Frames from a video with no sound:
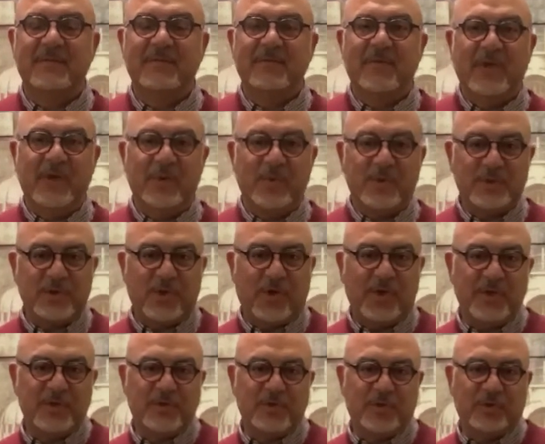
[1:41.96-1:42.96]
he was on
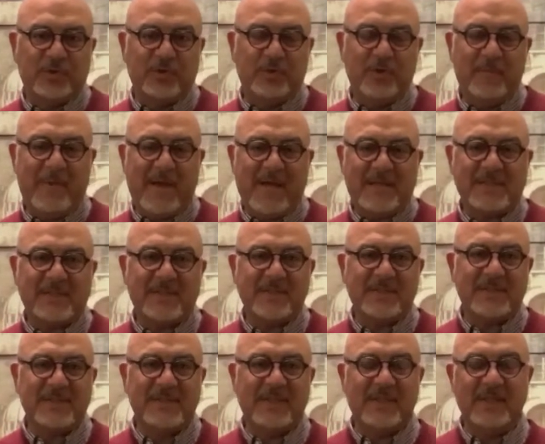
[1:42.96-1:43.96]
his road to
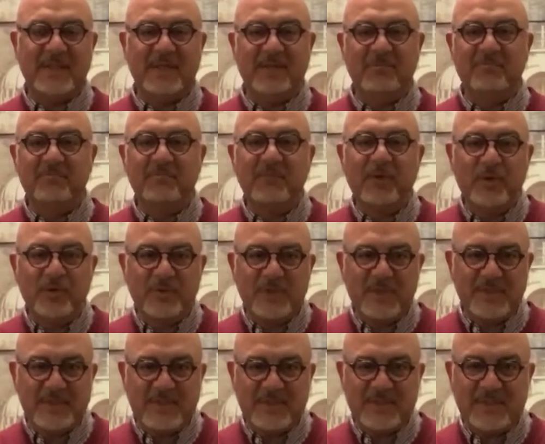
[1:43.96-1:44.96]
Damascus, he
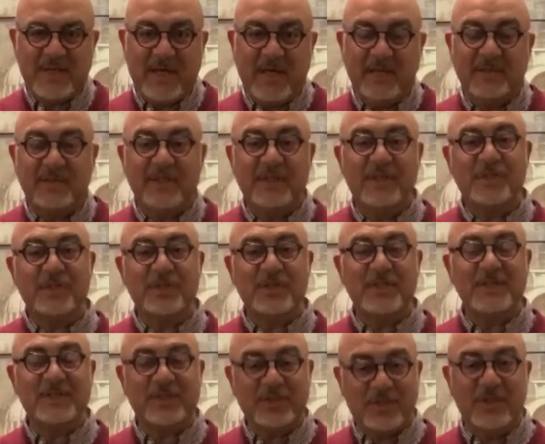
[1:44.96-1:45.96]
loses his sight, he
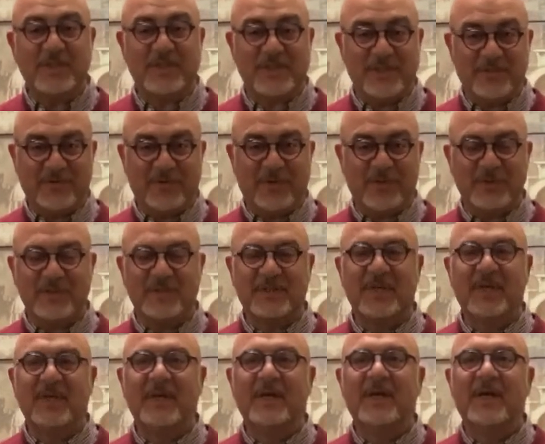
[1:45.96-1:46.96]
sees Jesus first,
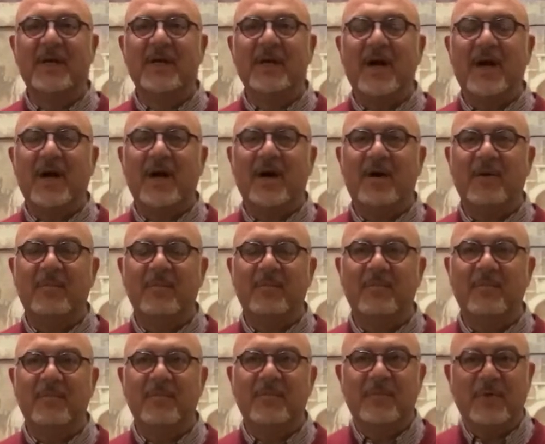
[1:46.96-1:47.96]

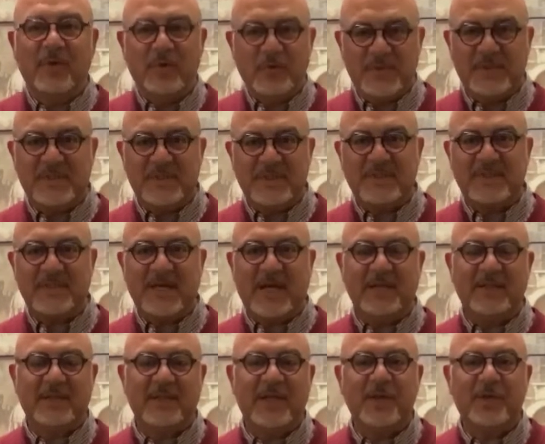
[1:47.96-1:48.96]
loses his
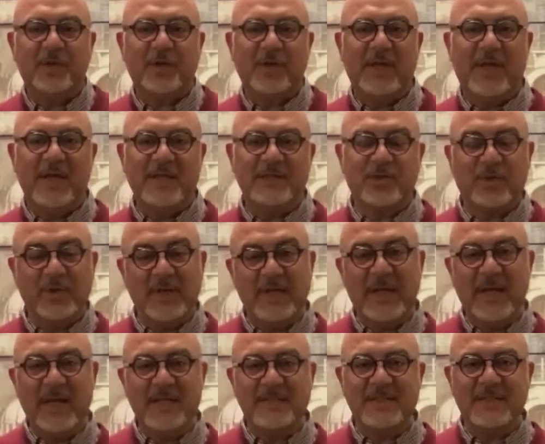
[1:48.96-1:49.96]
sight, in 3 days
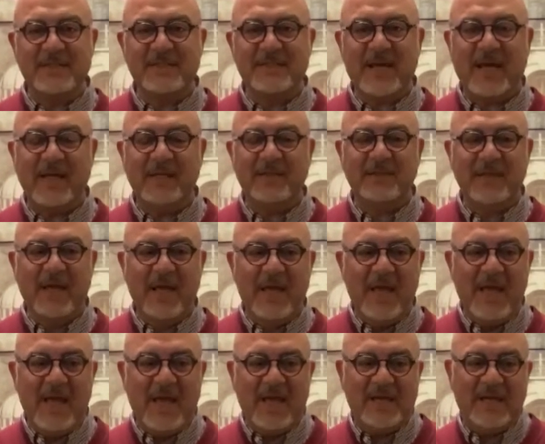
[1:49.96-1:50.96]
regains his sight,
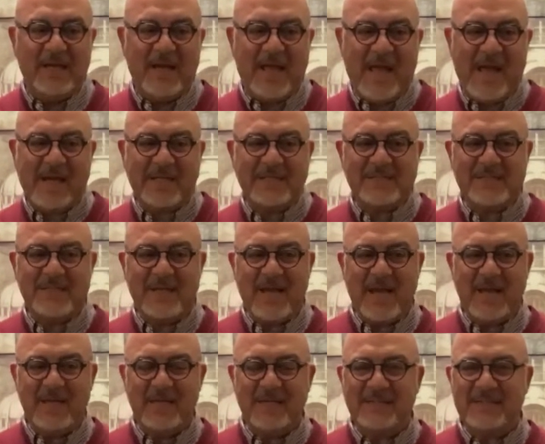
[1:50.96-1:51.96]
and in Acts
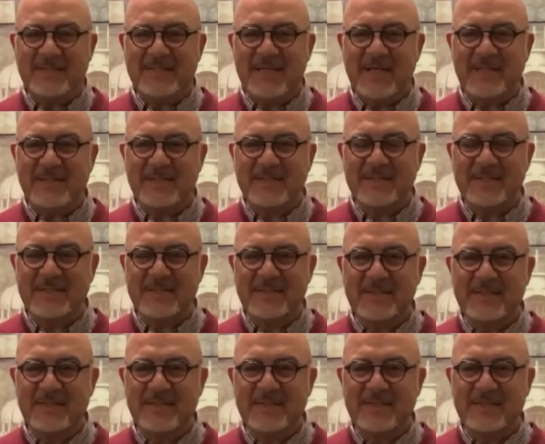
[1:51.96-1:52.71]
9 it says,